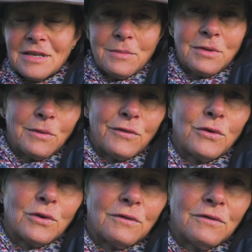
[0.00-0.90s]
of them were
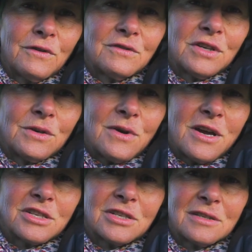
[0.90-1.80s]
4th and 5th
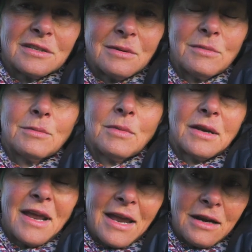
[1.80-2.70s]
generation, some of them
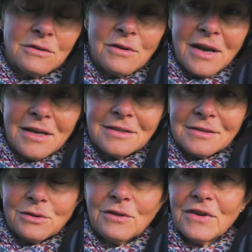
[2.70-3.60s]
I'd hand raised,
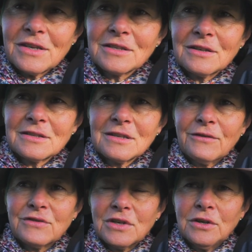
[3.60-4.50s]
all of that sort of
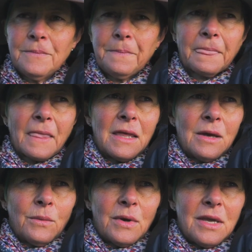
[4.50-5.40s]
stuff. So
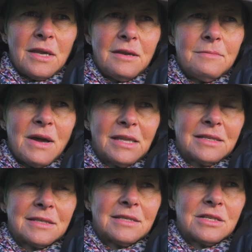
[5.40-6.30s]
we made the
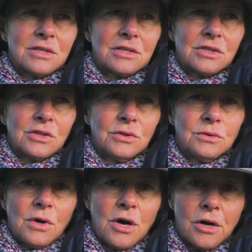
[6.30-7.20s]
decision
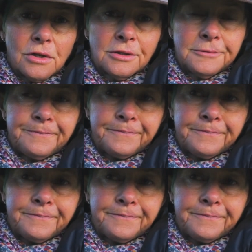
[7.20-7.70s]
to hold.